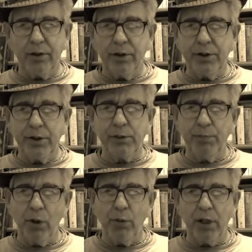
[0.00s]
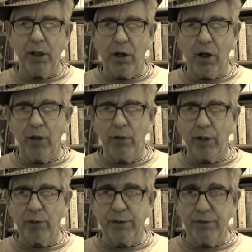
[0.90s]
I learned this poem by heart
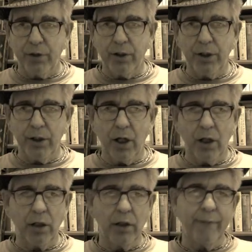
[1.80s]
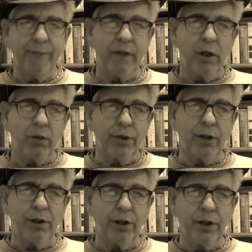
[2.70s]
when I was very young,
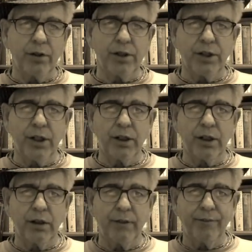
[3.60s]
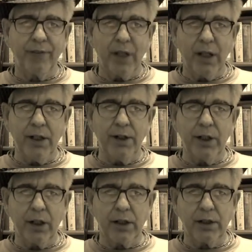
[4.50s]
without understanding
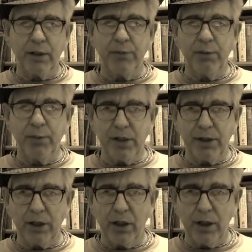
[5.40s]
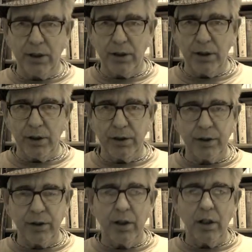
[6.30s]
anything except the basic
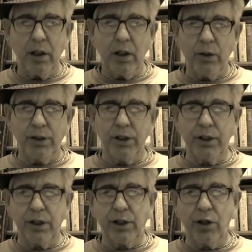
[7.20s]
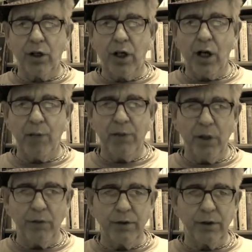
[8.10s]
ideas. Recently I saw a
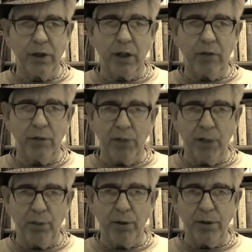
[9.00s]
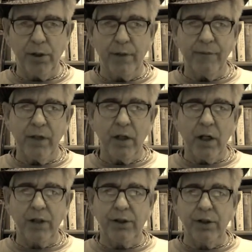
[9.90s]
copy of it and remembered.
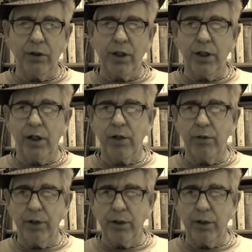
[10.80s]
I still cannot